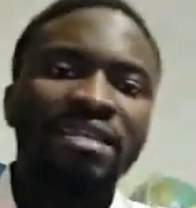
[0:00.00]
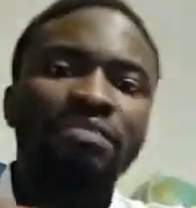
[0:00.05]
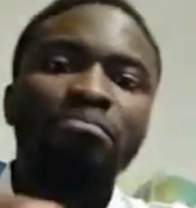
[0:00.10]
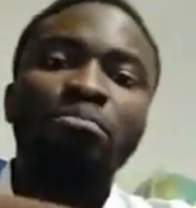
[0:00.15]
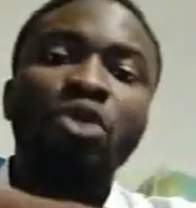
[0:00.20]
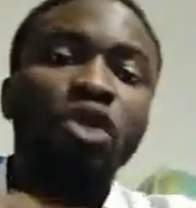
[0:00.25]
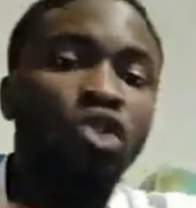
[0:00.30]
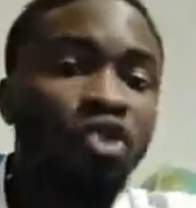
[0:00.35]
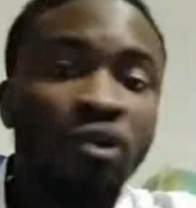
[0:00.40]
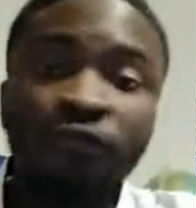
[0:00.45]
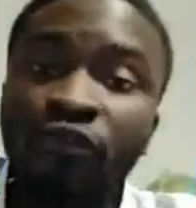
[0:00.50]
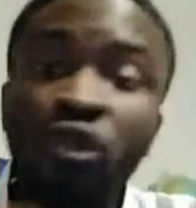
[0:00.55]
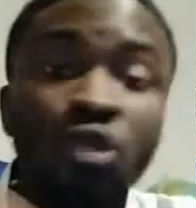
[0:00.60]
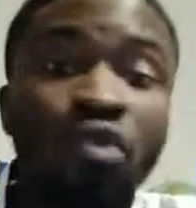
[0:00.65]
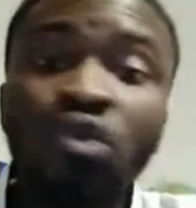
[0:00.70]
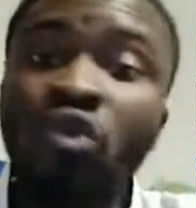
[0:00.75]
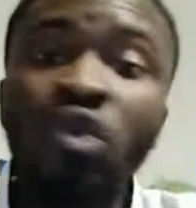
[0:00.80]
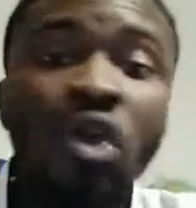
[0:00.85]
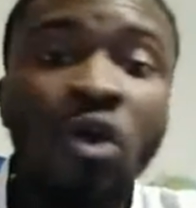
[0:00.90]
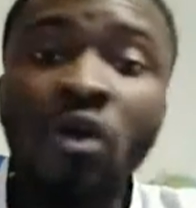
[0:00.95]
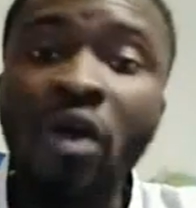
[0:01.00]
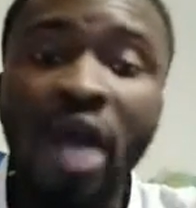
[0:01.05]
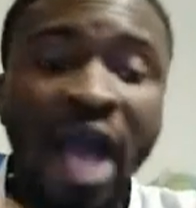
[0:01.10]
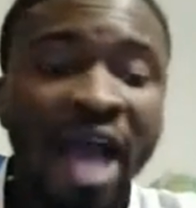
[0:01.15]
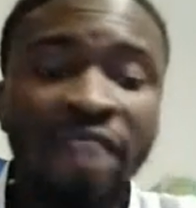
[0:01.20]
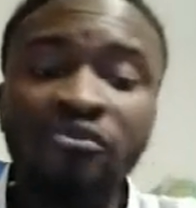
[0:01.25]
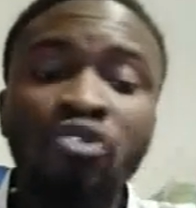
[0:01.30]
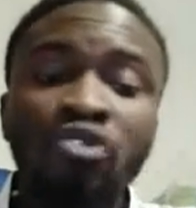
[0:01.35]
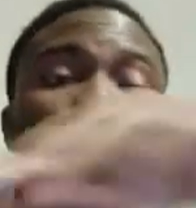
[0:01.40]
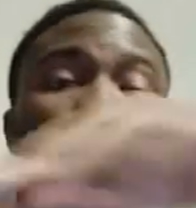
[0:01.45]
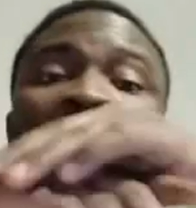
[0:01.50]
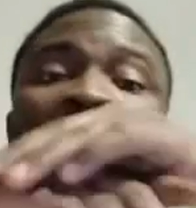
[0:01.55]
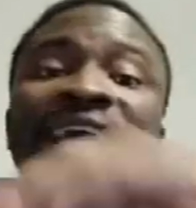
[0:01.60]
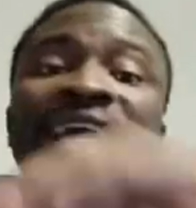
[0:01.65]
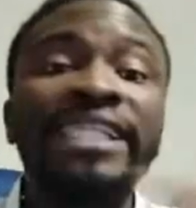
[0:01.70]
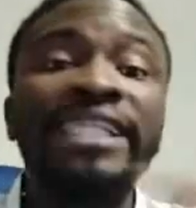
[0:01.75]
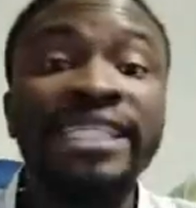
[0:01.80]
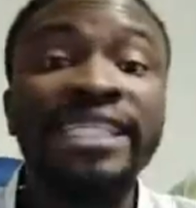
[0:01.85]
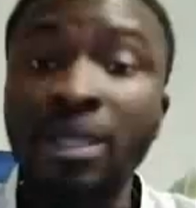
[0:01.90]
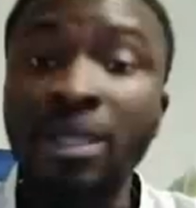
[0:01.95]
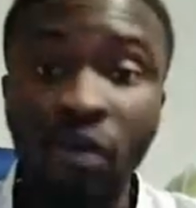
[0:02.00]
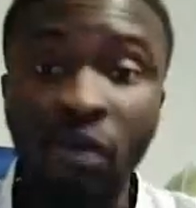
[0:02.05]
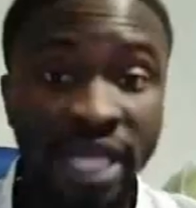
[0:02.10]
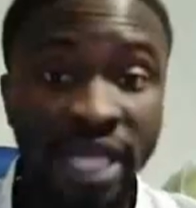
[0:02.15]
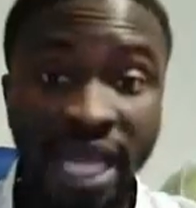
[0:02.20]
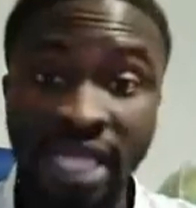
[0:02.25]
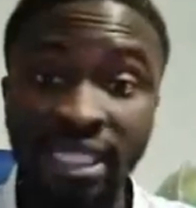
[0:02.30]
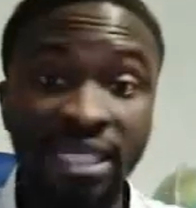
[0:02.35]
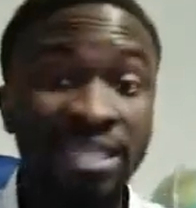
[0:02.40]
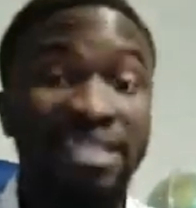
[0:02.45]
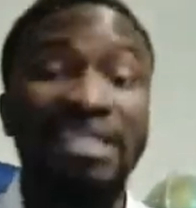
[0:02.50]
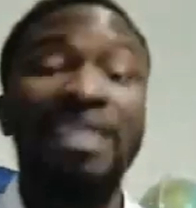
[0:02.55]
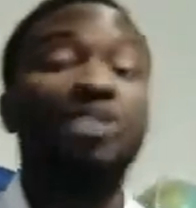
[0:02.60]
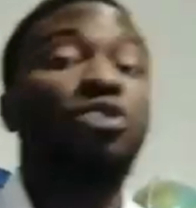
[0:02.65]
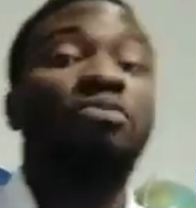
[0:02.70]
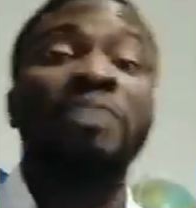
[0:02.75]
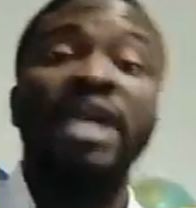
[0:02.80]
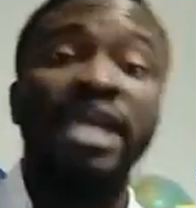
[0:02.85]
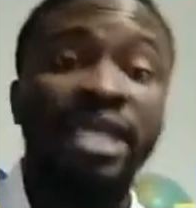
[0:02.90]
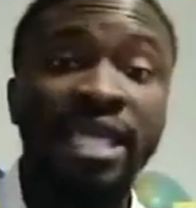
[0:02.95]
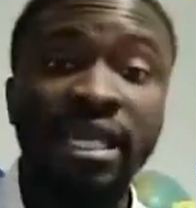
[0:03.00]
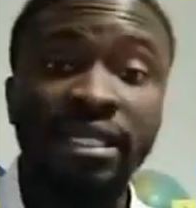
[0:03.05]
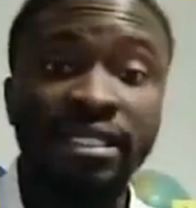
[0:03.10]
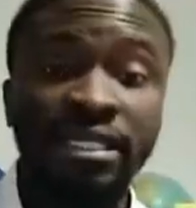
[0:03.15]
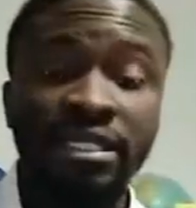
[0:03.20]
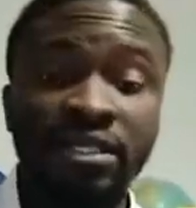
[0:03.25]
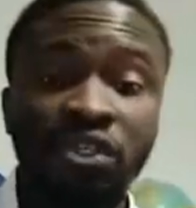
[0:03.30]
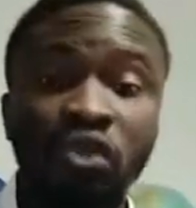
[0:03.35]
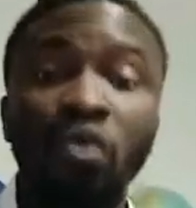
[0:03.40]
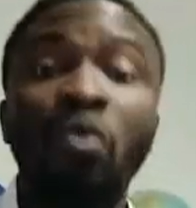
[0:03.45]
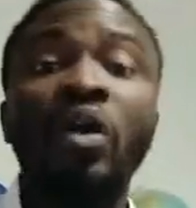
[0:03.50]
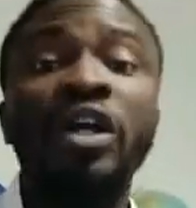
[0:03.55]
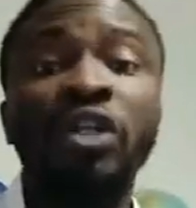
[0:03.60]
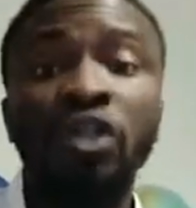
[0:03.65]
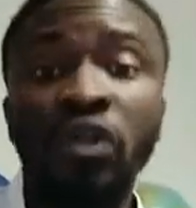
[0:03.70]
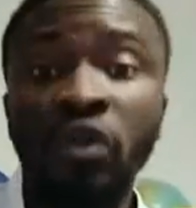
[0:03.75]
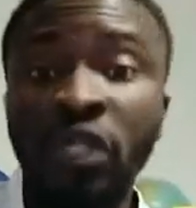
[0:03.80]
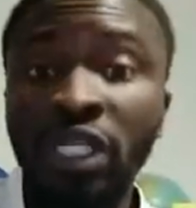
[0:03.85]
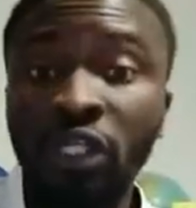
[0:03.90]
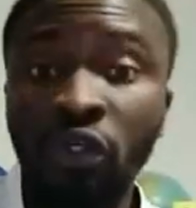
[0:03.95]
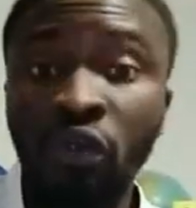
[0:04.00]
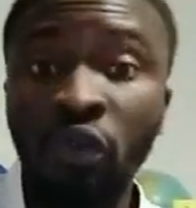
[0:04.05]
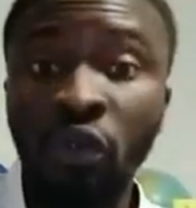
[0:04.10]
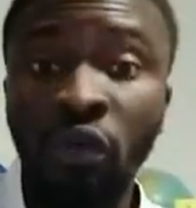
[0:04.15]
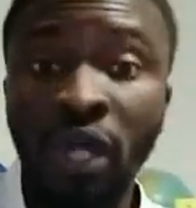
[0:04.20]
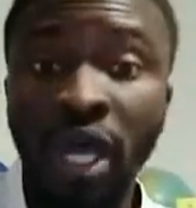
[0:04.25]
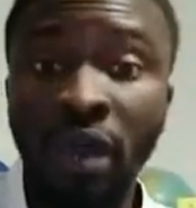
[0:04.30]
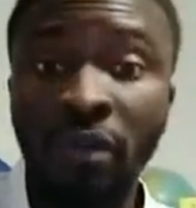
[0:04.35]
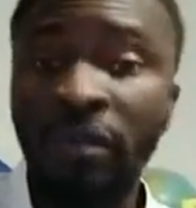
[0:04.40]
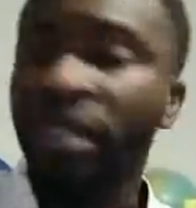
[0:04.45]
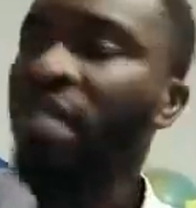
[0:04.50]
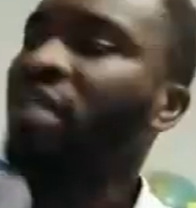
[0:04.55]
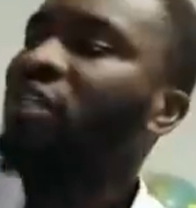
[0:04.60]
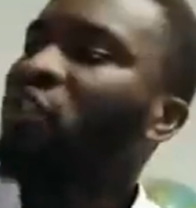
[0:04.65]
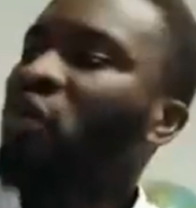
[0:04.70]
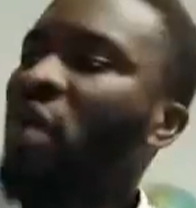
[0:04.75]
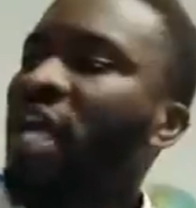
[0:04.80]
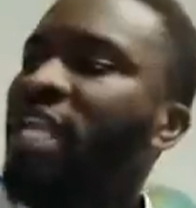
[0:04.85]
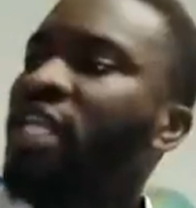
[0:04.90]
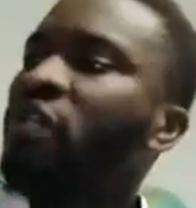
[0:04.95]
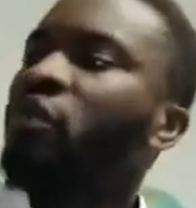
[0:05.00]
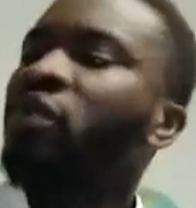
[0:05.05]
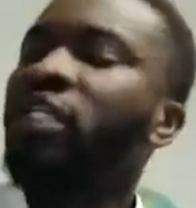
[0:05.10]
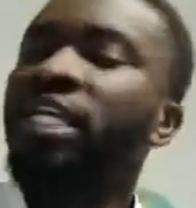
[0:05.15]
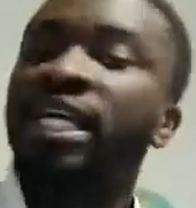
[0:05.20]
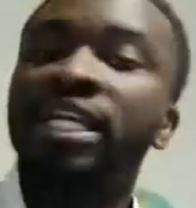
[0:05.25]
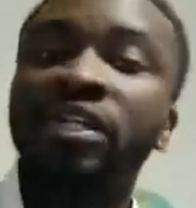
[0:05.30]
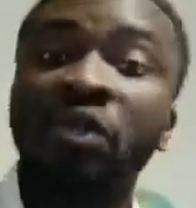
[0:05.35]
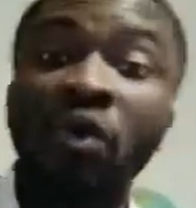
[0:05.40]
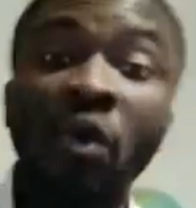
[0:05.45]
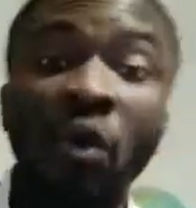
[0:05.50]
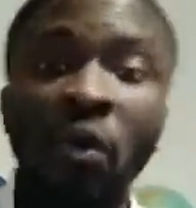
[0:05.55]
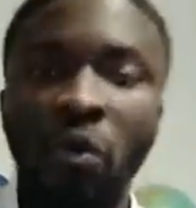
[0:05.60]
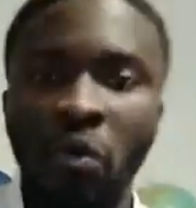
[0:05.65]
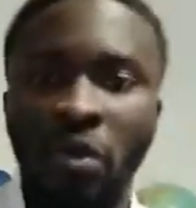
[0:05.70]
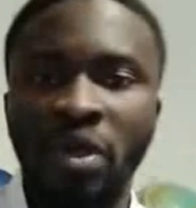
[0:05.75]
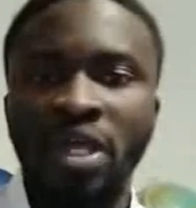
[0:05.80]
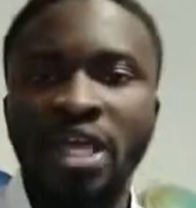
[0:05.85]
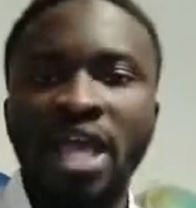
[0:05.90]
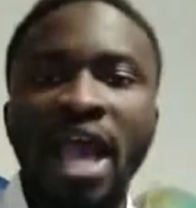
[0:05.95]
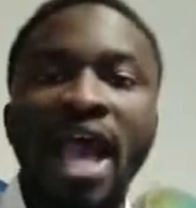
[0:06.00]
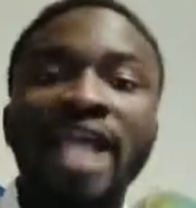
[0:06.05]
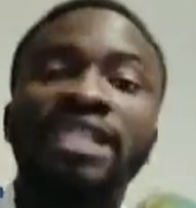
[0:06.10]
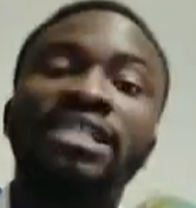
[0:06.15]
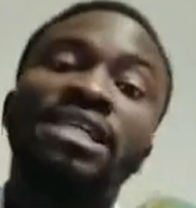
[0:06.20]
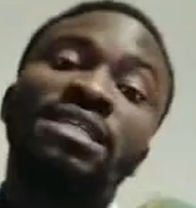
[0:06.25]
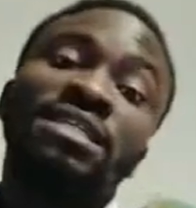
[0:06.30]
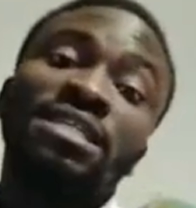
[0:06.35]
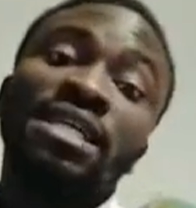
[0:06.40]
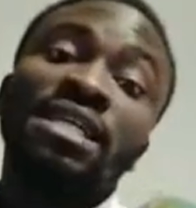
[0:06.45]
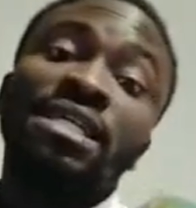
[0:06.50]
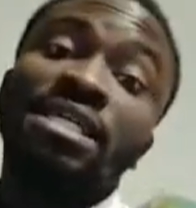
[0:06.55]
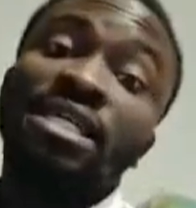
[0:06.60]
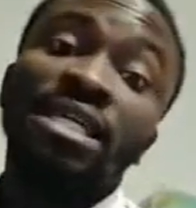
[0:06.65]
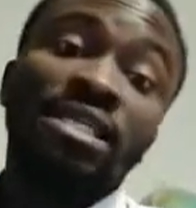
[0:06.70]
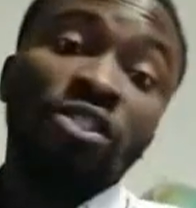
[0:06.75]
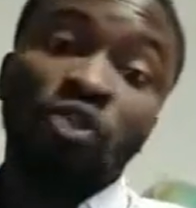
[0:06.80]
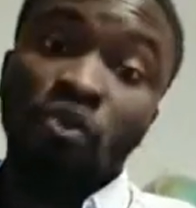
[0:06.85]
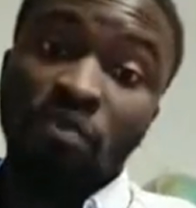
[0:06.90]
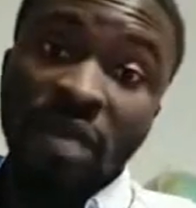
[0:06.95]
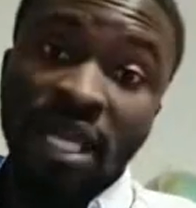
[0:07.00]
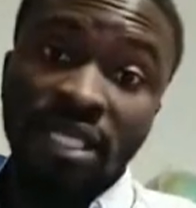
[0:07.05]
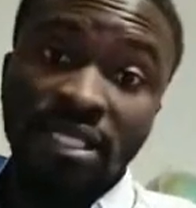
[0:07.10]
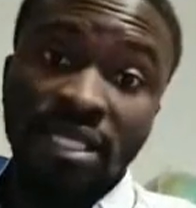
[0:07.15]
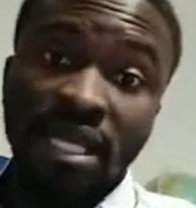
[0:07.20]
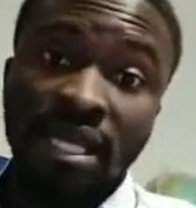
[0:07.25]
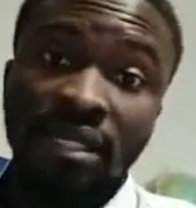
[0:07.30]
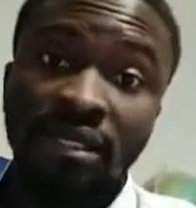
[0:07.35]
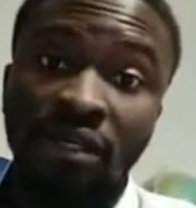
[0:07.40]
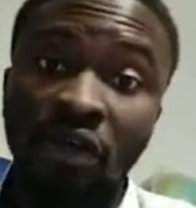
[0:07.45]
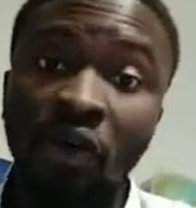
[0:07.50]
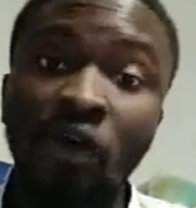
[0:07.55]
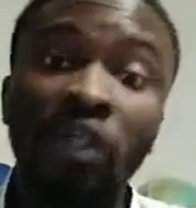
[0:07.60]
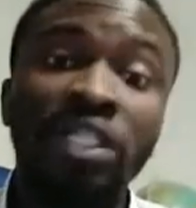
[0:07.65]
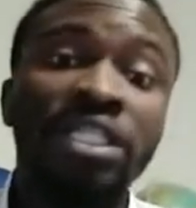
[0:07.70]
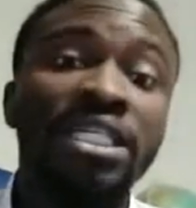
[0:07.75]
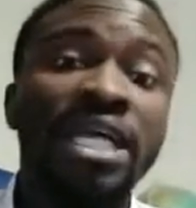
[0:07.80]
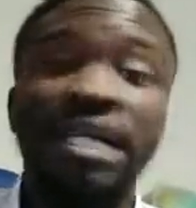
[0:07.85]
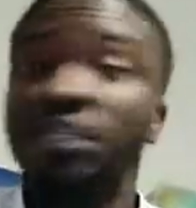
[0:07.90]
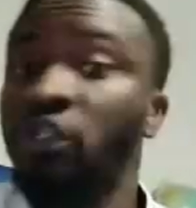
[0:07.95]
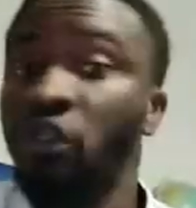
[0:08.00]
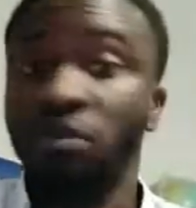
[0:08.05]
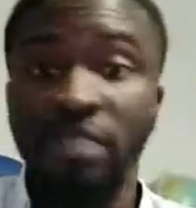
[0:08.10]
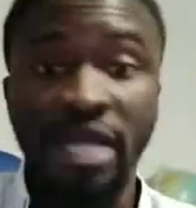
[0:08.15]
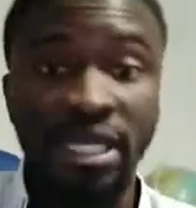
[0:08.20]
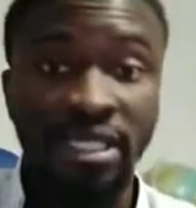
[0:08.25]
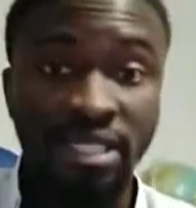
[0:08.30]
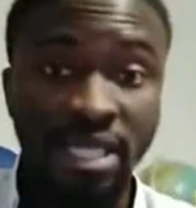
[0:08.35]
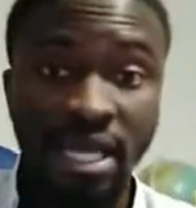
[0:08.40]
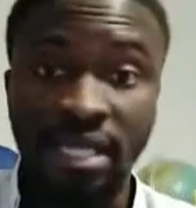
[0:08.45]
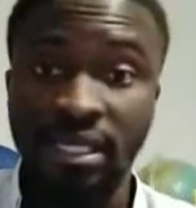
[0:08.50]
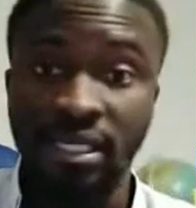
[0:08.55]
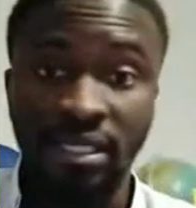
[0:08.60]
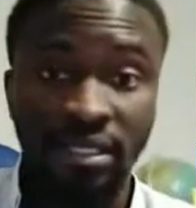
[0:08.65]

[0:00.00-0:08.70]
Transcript: most of you will have no idea what I just said to my kids. So what do you need to know now? So I need to tell you, oh, I just said this to my son or that to my son.